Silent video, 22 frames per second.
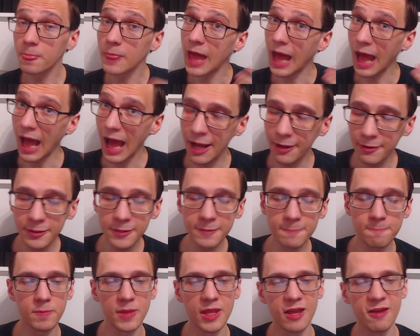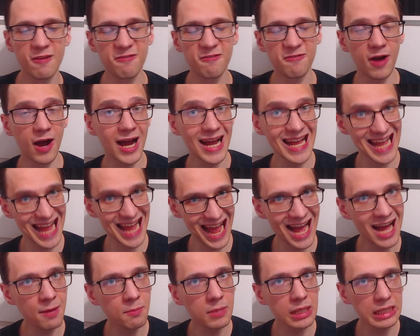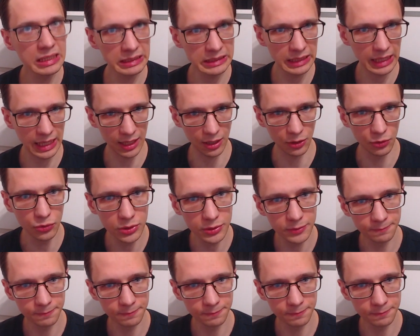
And if I am allowed,